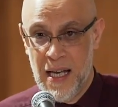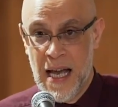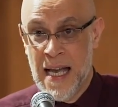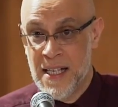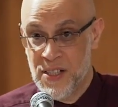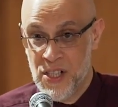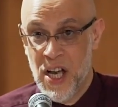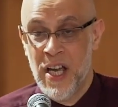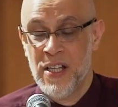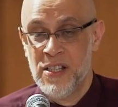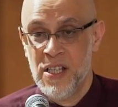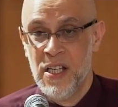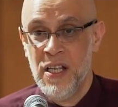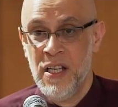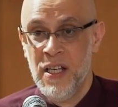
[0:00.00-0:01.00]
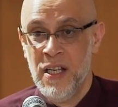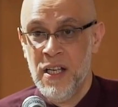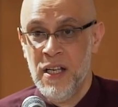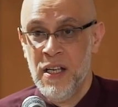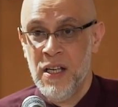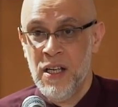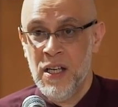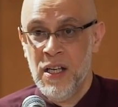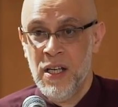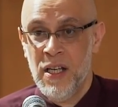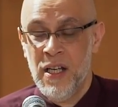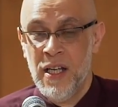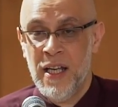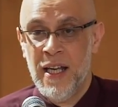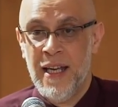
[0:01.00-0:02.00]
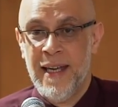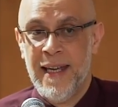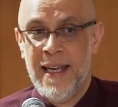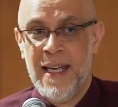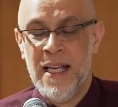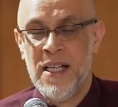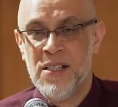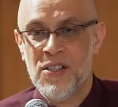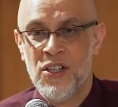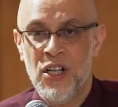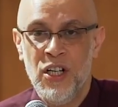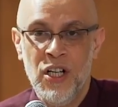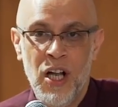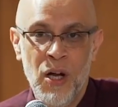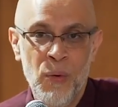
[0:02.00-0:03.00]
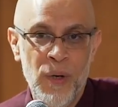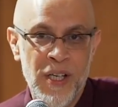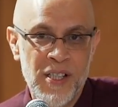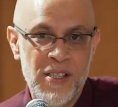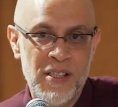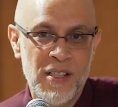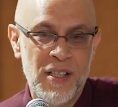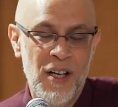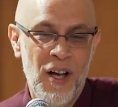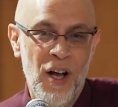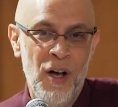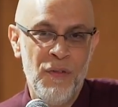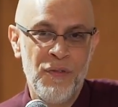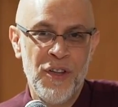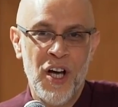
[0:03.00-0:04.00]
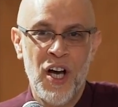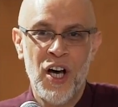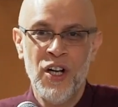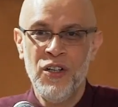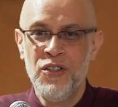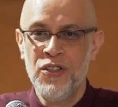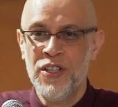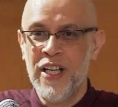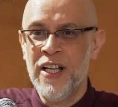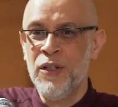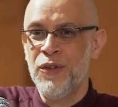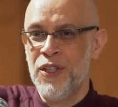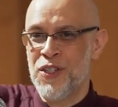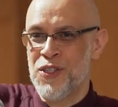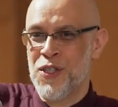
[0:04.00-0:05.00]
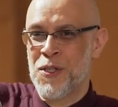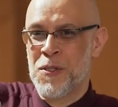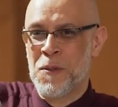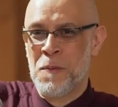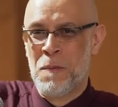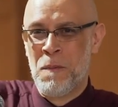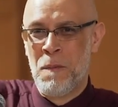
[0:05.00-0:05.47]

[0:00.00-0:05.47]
anxiety, is the lowest of the 100 illnesses.